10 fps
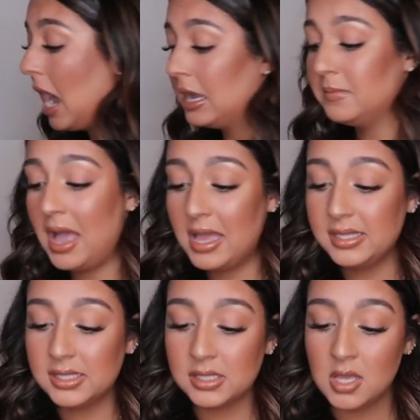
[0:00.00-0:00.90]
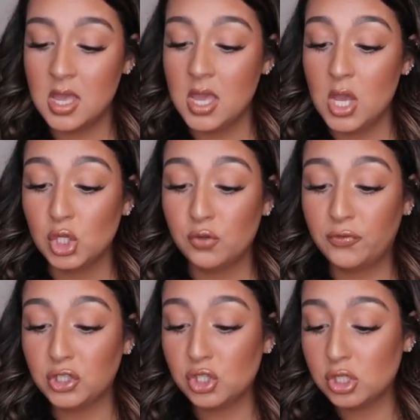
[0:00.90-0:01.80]
eye masks
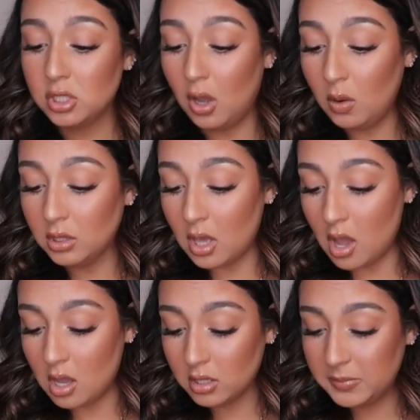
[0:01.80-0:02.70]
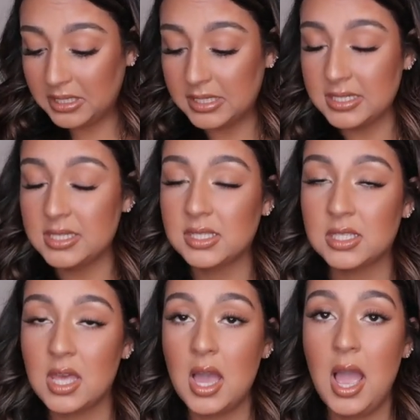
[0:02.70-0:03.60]
for so long because
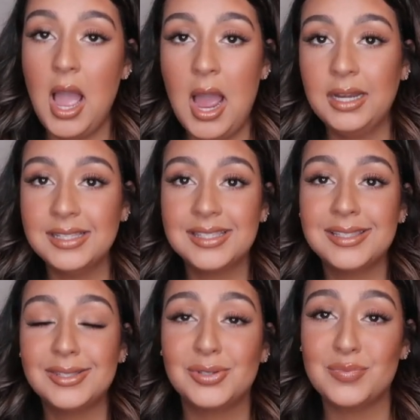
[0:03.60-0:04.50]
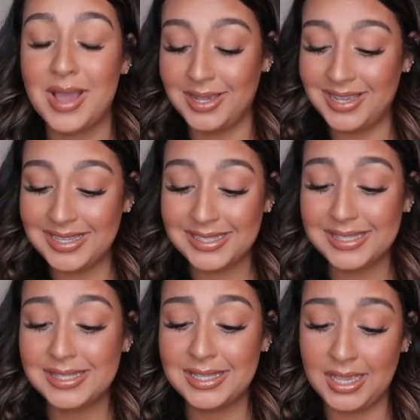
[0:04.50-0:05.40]
I need to do my
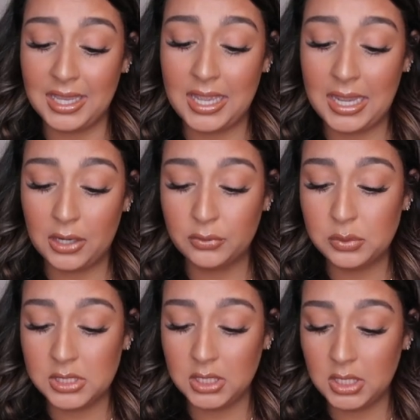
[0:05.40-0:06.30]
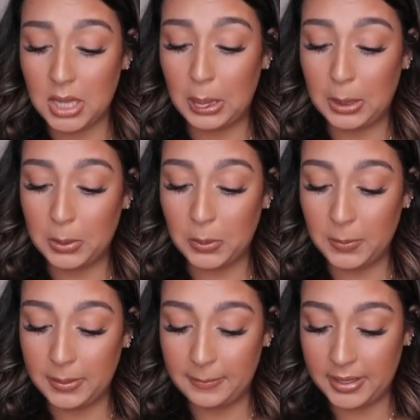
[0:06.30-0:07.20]
skincare routine a little
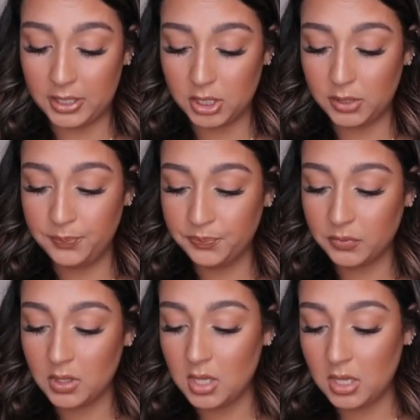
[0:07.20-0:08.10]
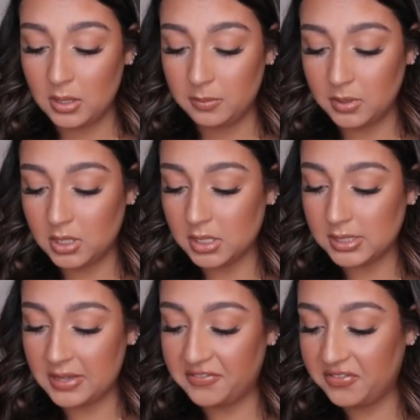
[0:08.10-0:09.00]
bit better,
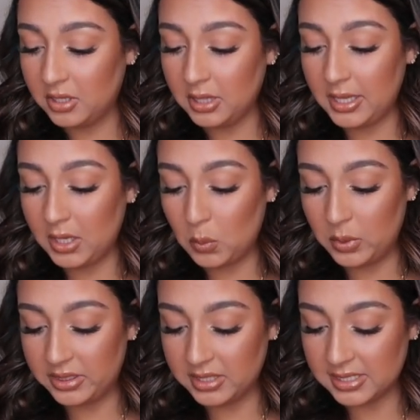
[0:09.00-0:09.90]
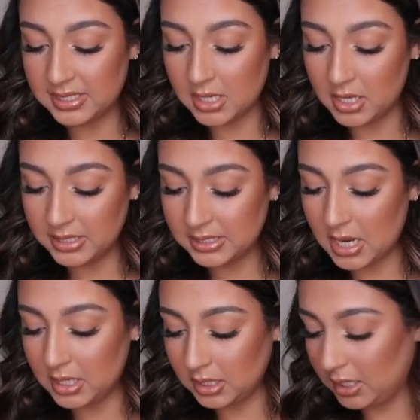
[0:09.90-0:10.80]
because I feel like with the sun it's
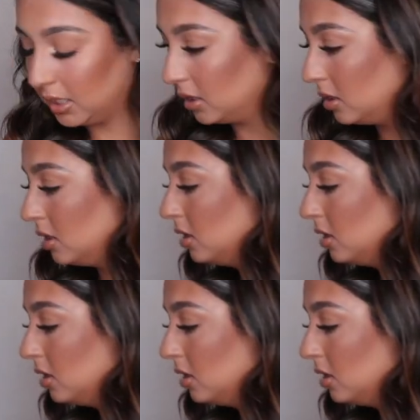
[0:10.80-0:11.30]
kind of like